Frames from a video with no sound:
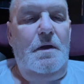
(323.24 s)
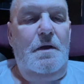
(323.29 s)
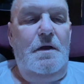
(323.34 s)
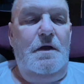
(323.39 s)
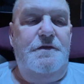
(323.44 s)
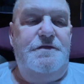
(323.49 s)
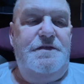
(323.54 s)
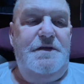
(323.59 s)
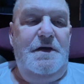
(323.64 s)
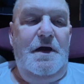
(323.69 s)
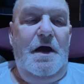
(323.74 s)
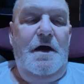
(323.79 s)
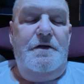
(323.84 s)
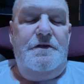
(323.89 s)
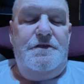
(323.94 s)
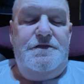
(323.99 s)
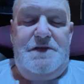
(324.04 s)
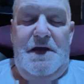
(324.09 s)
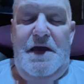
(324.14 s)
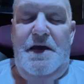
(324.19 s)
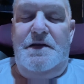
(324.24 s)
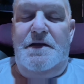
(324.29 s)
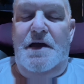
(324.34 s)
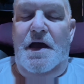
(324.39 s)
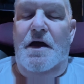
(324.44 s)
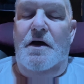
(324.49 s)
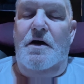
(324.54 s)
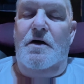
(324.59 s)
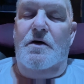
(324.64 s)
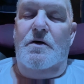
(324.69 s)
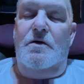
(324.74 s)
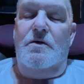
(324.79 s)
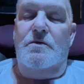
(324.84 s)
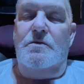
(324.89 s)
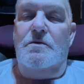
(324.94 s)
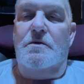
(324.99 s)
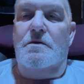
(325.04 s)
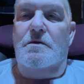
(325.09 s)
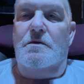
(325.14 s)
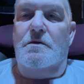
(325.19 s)
You see, I understand
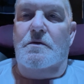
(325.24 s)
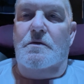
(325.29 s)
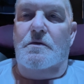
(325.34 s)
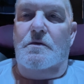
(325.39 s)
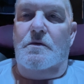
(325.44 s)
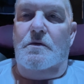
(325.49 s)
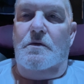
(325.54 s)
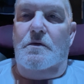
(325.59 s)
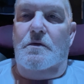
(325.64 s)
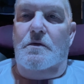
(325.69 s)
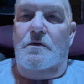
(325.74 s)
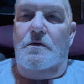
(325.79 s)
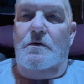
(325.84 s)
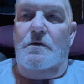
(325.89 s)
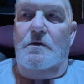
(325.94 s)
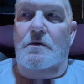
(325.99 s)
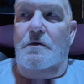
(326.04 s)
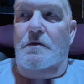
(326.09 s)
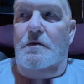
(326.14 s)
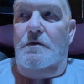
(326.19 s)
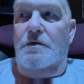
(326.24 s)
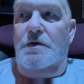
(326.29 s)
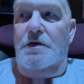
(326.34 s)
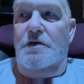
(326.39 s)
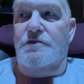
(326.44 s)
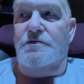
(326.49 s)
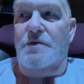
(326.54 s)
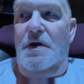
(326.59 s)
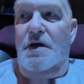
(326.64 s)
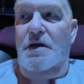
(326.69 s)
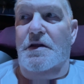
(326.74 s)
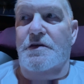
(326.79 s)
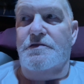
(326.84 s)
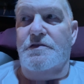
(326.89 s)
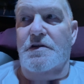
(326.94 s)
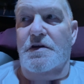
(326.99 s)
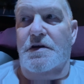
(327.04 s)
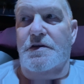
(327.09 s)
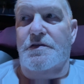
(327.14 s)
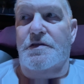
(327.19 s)
how the Israelis
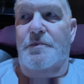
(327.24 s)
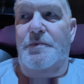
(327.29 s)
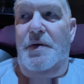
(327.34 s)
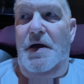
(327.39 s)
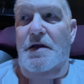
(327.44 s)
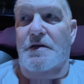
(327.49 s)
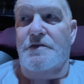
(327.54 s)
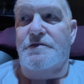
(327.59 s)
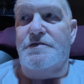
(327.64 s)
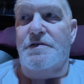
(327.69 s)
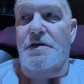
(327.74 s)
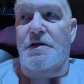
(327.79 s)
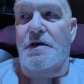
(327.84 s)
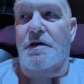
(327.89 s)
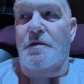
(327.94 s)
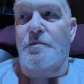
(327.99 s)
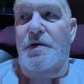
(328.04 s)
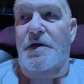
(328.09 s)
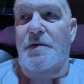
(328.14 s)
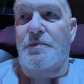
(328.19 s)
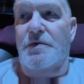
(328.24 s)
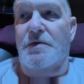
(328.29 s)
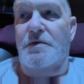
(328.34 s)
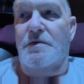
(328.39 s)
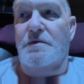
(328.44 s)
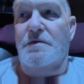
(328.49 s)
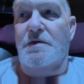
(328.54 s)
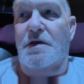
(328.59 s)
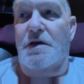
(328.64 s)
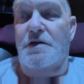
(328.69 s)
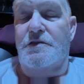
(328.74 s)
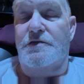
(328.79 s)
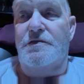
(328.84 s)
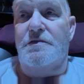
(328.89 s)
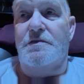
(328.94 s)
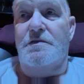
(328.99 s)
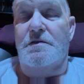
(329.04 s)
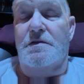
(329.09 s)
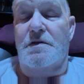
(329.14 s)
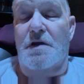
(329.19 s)
look at the Palestinian people. It's
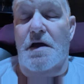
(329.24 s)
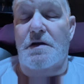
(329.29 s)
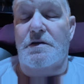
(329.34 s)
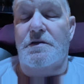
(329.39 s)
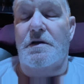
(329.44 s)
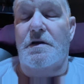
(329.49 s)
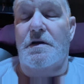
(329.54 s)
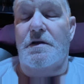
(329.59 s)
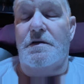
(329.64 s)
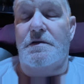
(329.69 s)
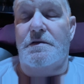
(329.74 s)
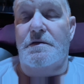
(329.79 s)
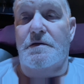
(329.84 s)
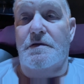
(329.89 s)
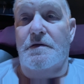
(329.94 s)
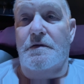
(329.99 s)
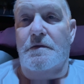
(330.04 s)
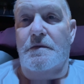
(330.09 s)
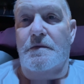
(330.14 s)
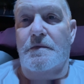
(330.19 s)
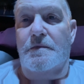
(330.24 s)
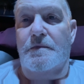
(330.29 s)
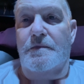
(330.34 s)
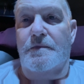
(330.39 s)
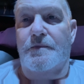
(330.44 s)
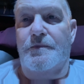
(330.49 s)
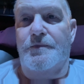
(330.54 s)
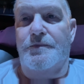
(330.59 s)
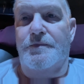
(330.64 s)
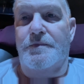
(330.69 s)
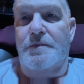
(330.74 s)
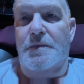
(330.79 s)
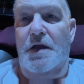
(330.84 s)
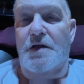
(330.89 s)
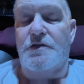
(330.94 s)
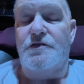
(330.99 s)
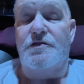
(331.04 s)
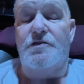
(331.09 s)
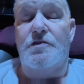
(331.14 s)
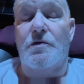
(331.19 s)
not good.
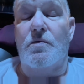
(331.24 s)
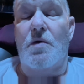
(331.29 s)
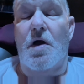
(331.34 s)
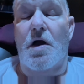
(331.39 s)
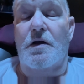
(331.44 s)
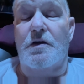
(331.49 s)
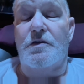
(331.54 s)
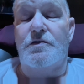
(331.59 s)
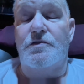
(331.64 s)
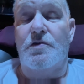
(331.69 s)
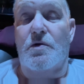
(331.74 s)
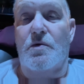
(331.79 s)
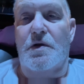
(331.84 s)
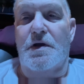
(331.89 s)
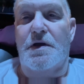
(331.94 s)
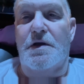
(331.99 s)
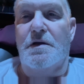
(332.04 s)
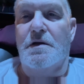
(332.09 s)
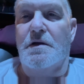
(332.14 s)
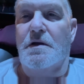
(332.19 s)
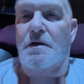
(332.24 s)
It's derogatory.